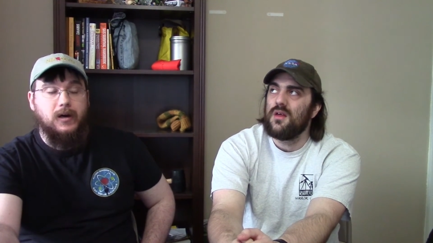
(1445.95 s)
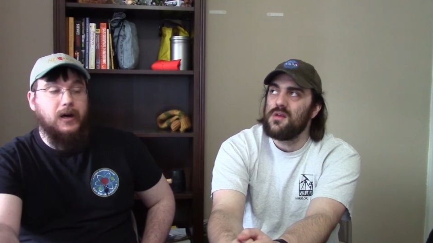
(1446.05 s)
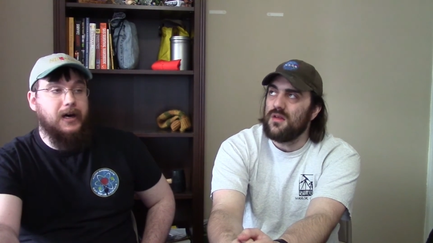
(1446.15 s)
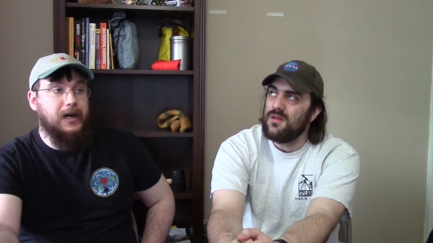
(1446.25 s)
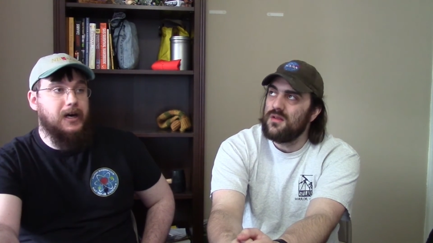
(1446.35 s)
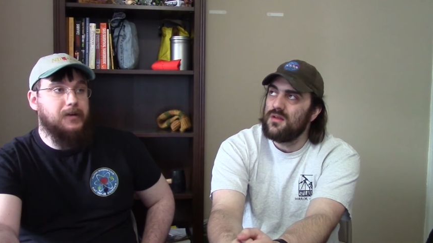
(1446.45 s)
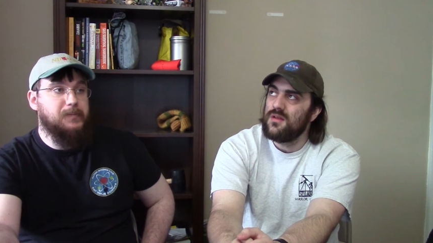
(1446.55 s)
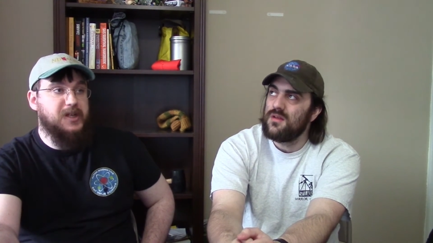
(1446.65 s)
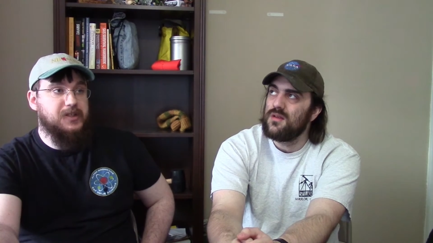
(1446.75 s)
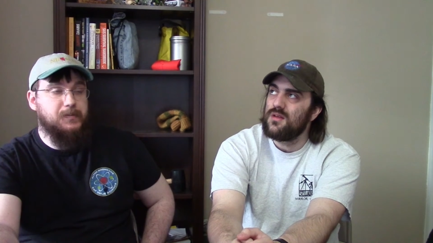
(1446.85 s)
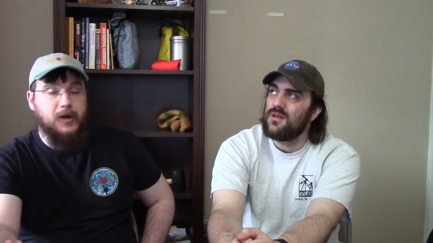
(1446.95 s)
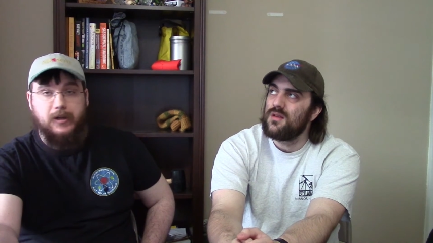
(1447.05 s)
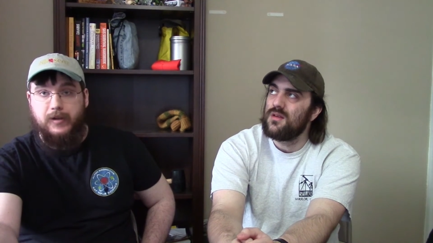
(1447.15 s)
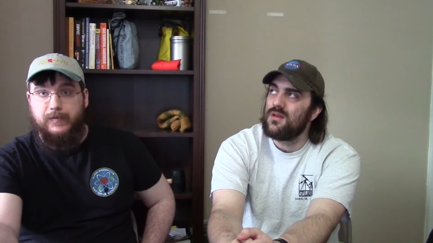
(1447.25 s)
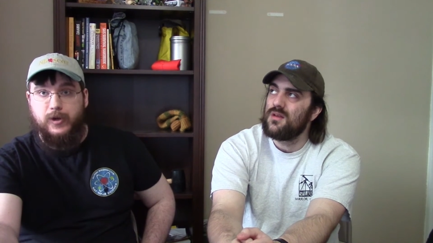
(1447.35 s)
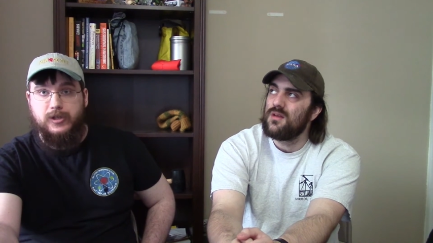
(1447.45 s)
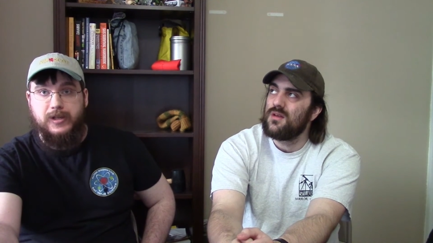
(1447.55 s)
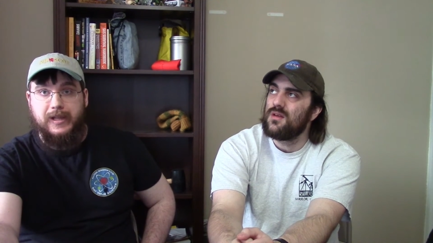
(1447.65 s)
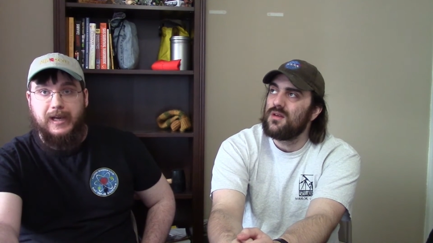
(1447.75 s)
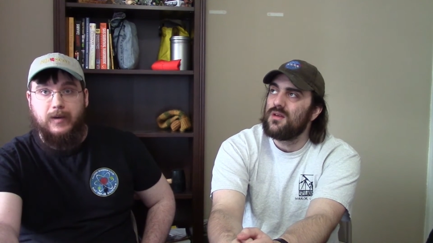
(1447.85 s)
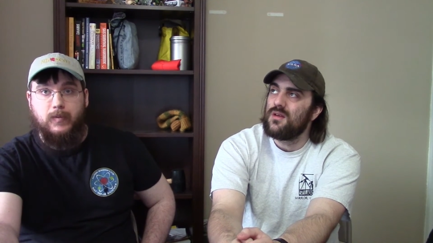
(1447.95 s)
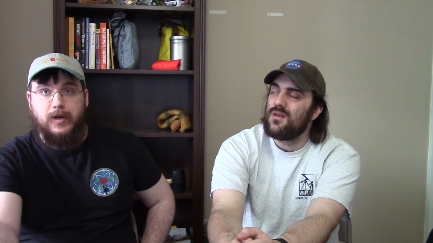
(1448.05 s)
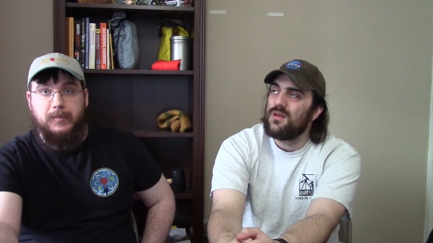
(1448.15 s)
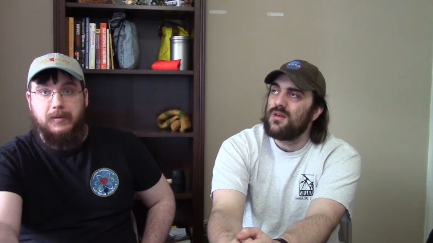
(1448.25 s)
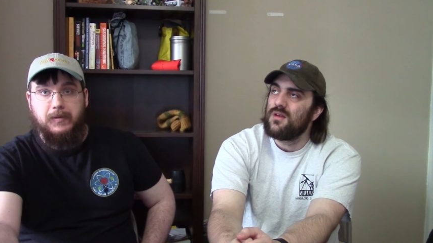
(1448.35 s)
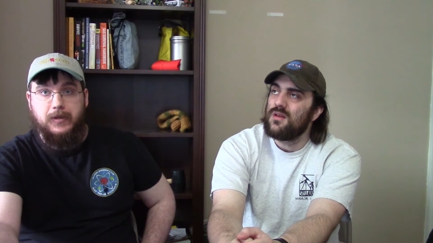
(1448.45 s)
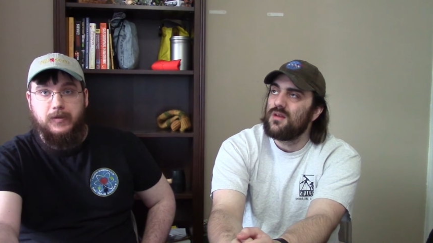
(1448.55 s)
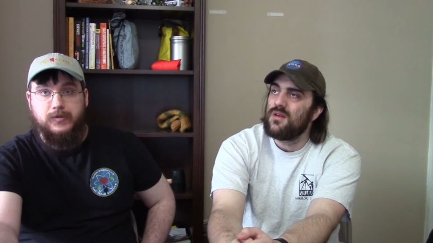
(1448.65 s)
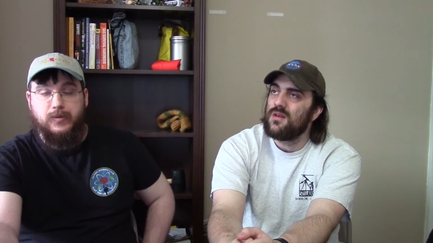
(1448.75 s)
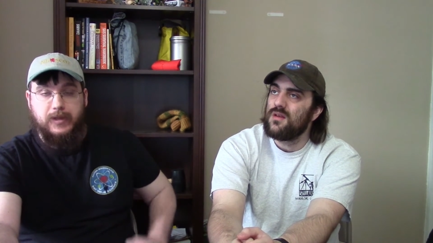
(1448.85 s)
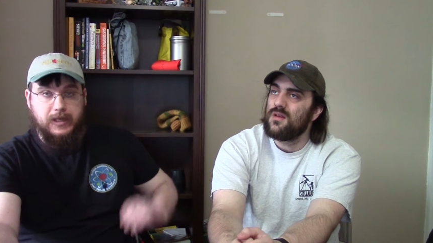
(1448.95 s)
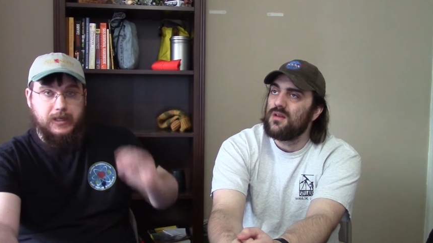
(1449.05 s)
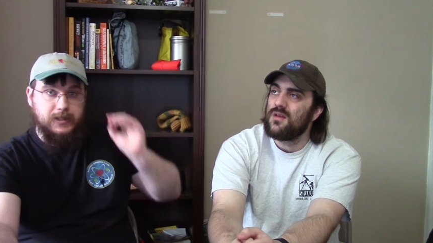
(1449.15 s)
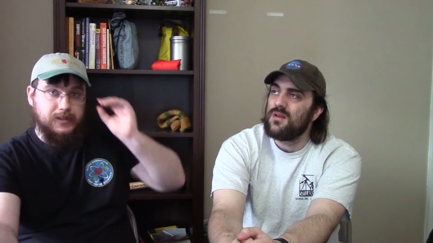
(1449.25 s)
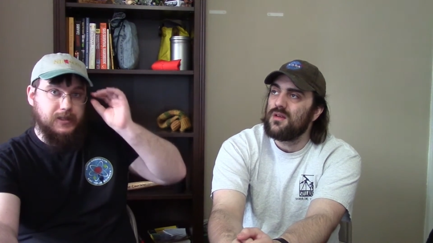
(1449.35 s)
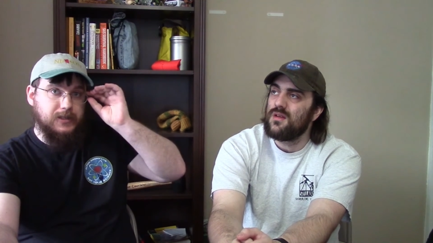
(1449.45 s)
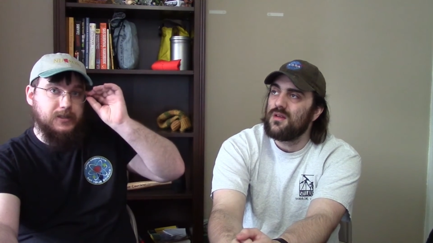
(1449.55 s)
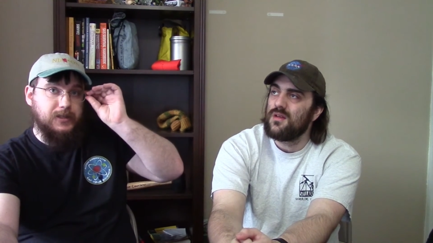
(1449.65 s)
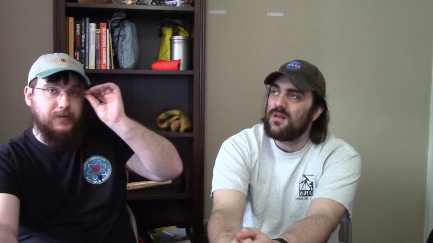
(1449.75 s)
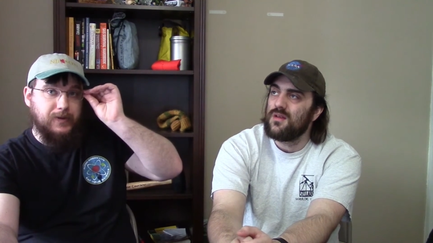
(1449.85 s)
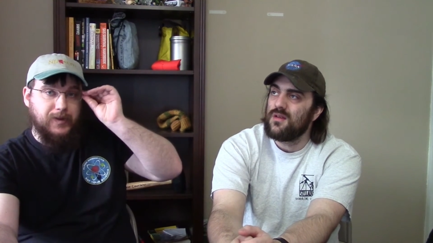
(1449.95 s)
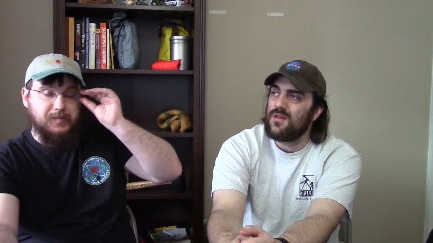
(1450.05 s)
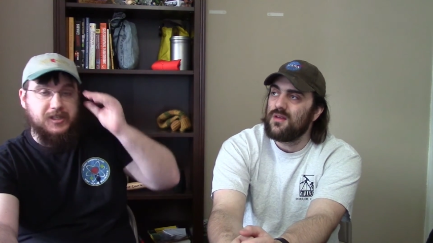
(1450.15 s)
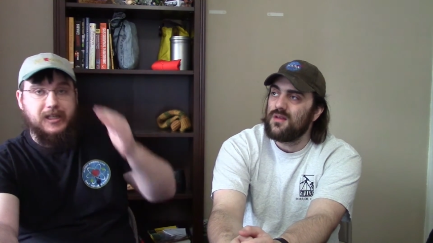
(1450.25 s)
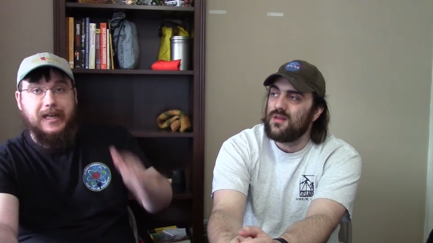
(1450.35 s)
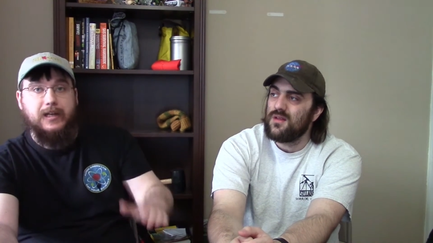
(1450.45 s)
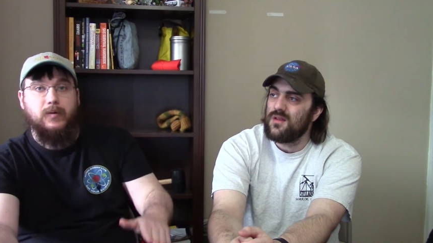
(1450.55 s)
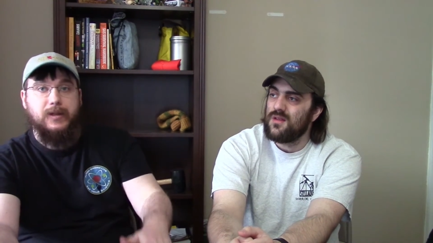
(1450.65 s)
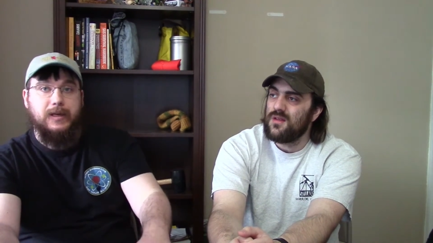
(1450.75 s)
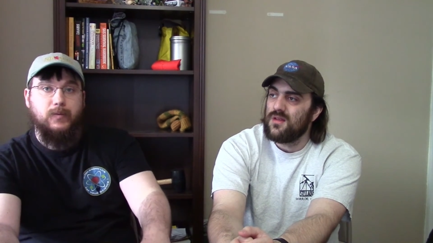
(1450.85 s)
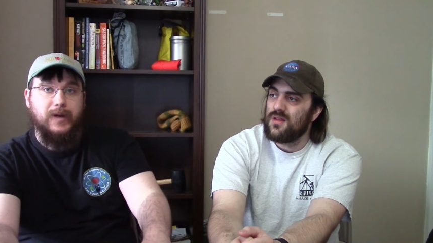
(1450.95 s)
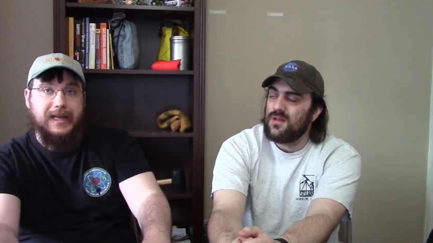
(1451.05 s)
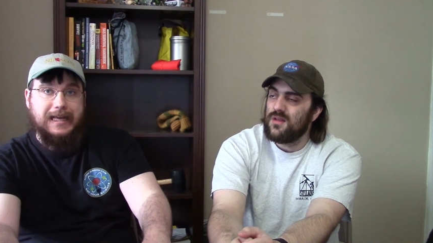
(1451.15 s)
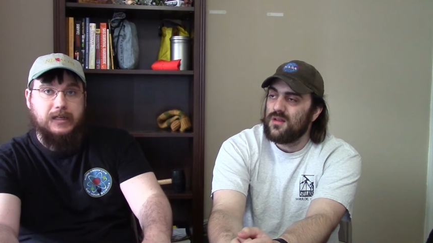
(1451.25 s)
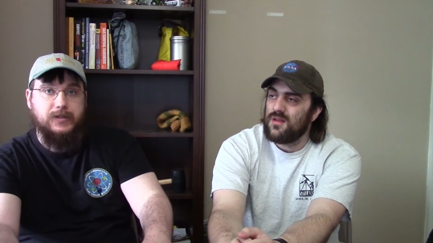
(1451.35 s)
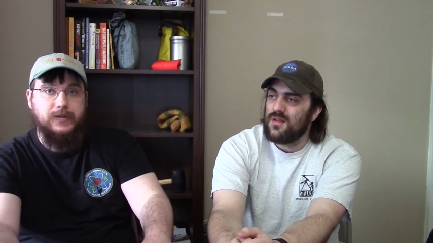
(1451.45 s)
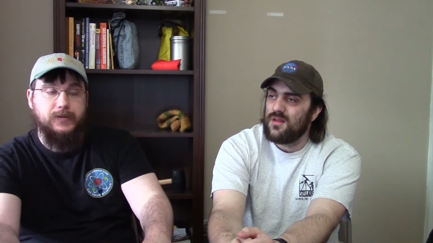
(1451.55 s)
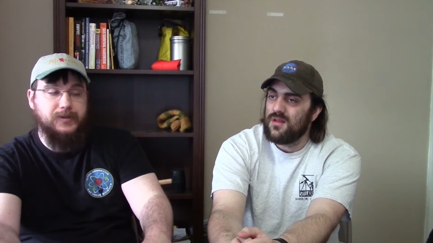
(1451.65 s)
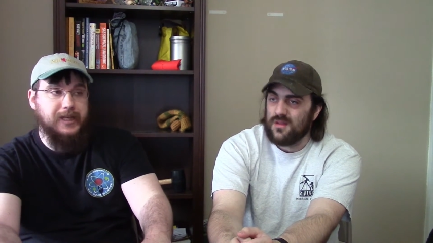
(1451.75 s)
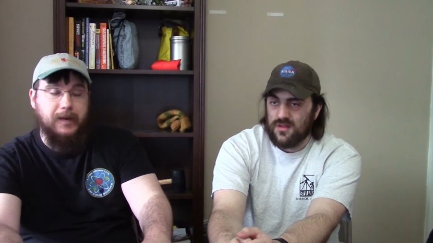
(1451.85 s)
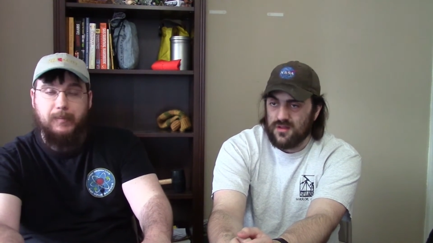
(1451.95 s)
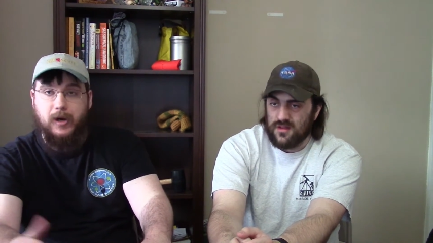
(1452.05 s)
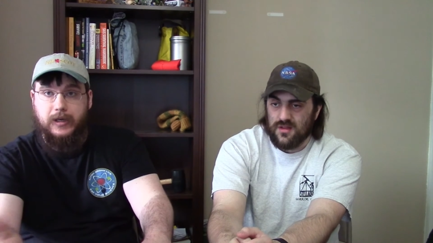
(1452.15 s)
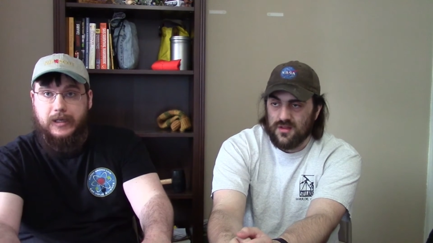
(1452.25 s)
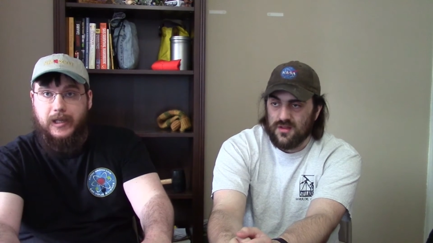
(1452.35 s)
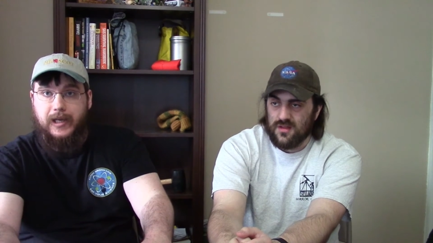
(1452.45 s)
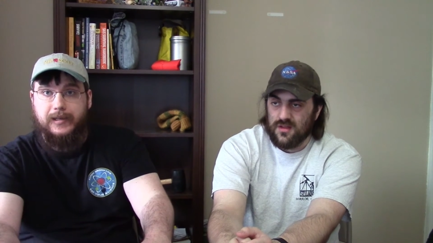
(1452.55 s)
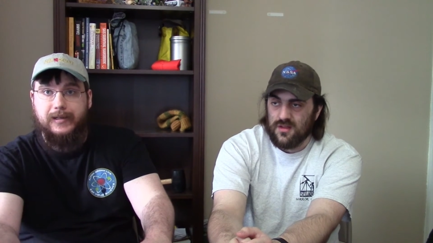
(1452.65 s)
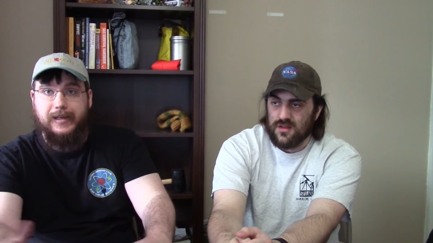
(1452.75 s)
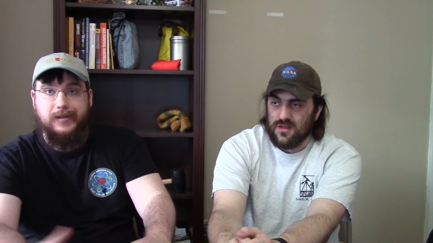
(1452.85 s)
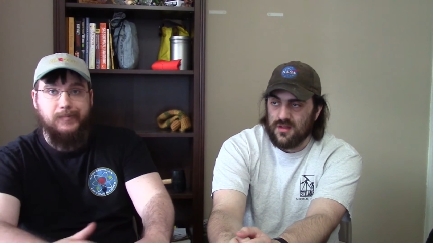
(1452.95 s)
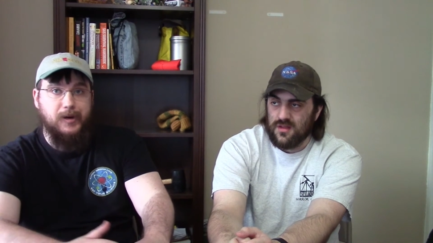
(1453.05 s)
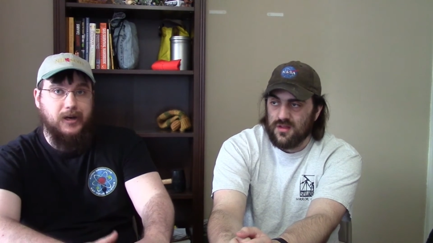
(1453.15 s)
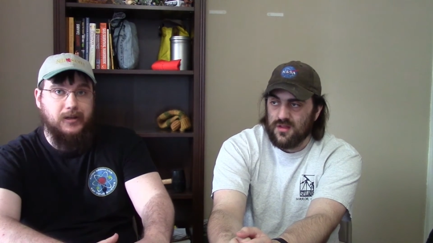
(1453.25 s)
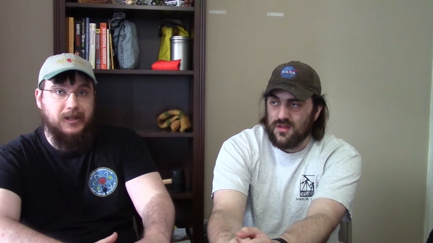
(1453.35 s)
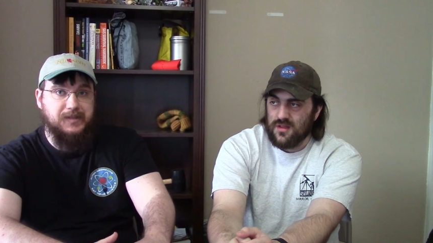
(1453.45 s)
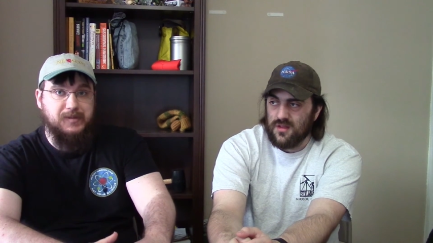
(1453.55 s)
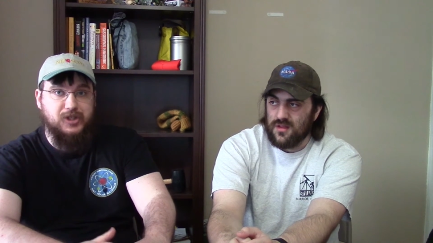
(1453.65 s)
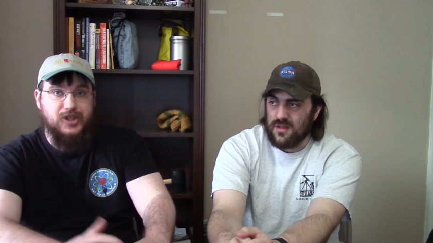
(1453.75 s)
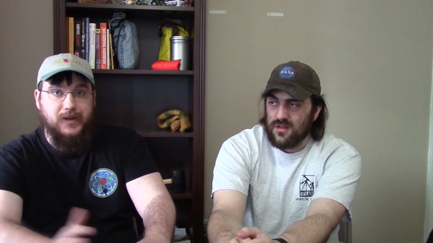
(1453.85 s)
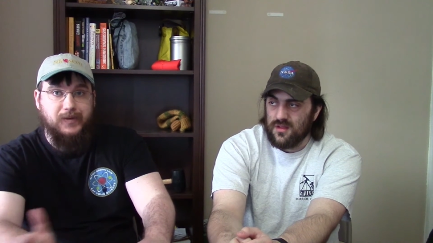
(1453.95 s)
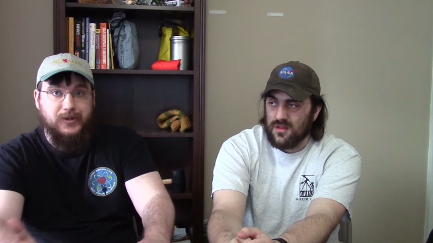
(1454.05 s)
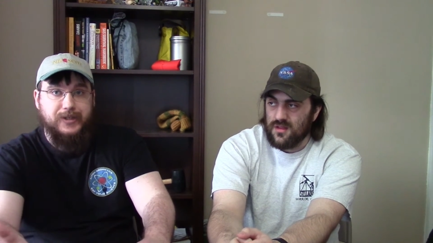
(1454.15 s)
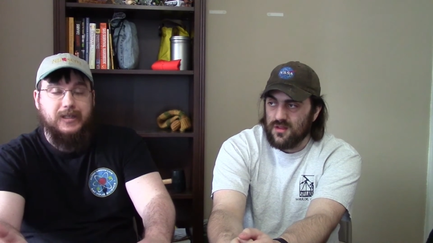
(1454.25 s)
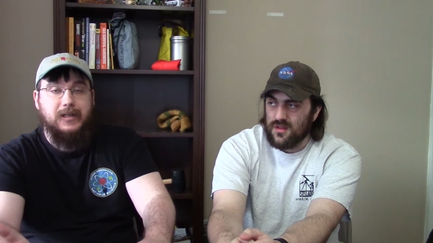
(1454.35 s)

Speaker 1: Uh, because part of the conversion thing I want to be able to use with it is is even if I'm sledding with it when I get to say a parking lot and the parking lot's been shoveled,